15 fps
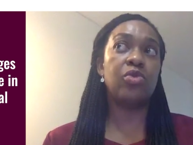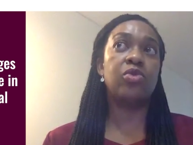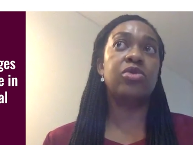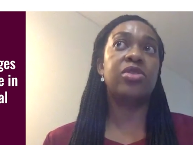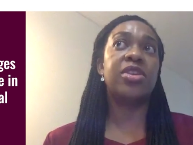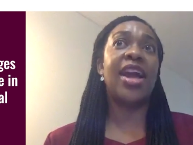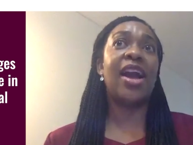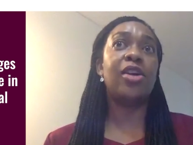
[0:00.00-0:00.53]

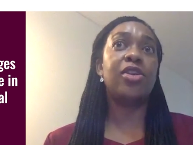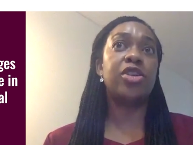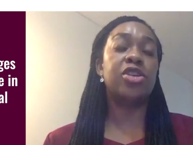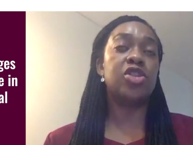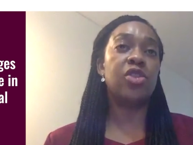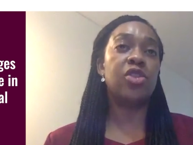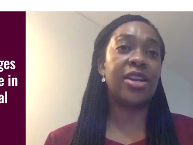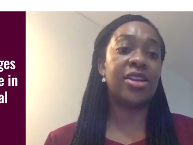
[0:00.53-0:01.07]
now you're
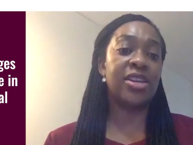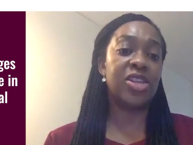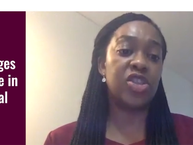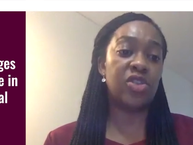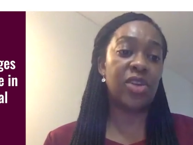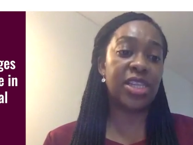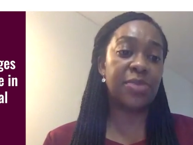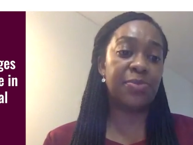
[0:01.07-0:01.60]
trying to
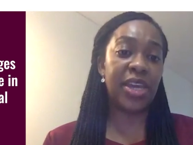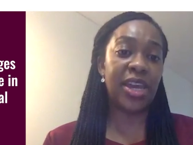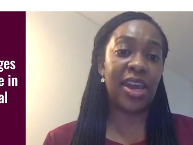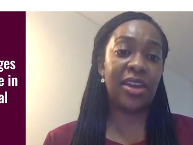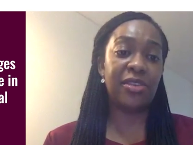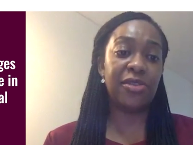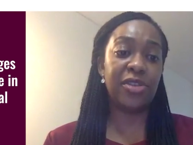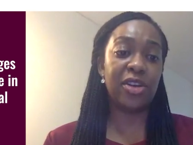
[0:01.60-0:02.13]
address
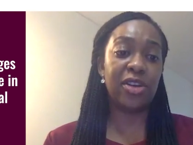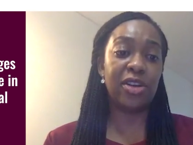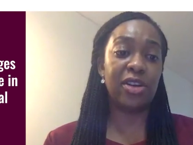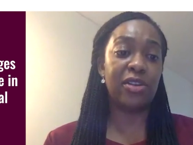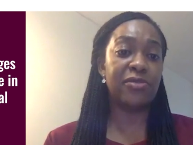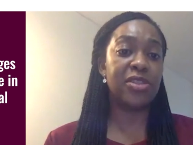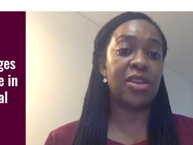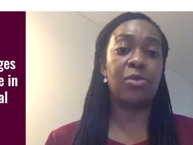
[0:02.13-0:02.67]
behavior
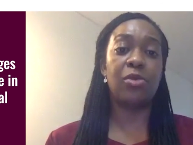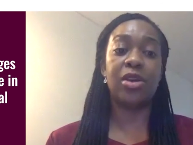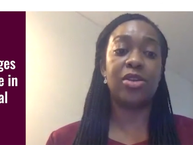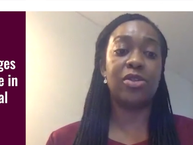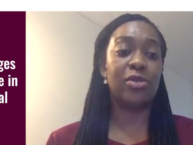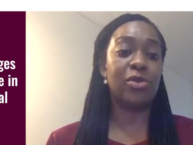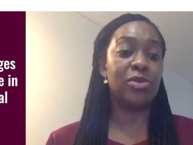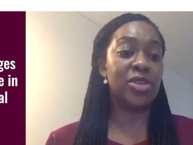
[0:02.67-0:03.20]
of
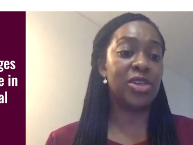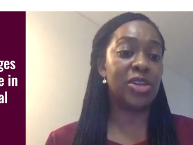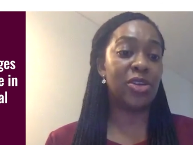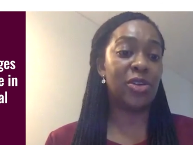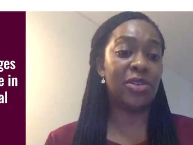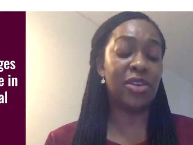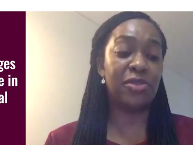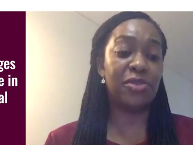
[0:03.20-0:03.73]
someone who's,
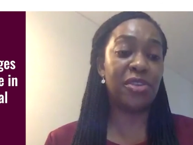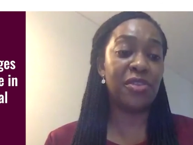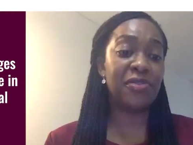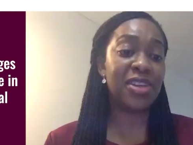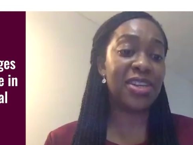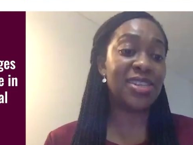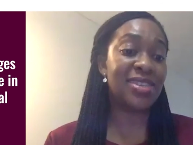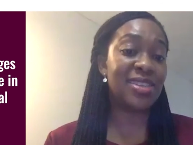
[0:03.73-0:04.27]
in their
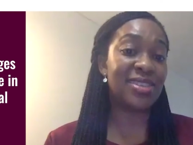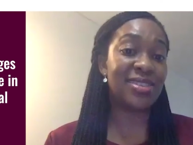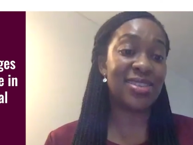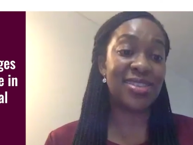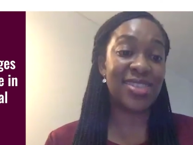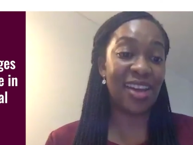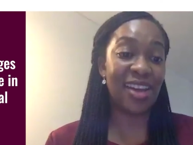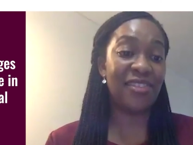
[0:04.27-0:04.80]
50s,
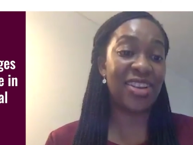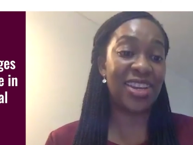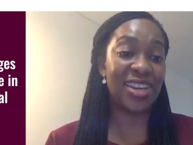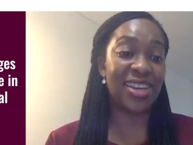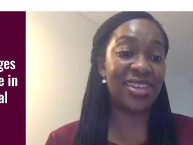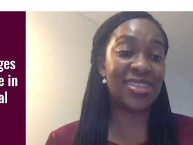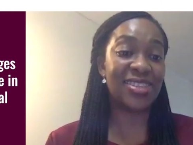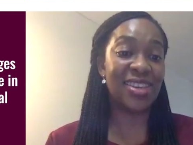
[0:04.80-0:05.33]
60s,
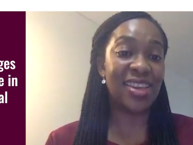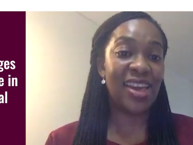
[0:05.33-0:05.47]
70s,